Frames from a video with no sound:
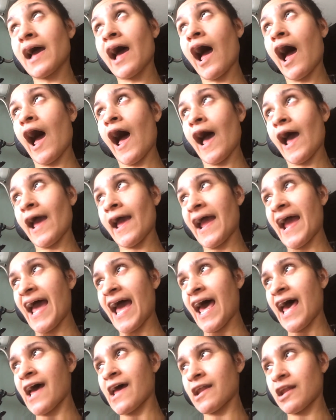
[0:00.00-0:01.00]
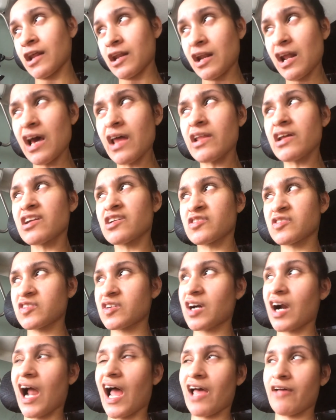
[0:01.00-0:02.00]
I had another
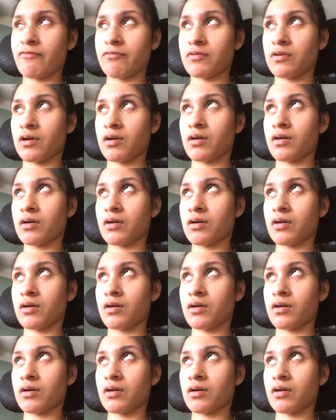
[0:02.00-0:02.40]
scribe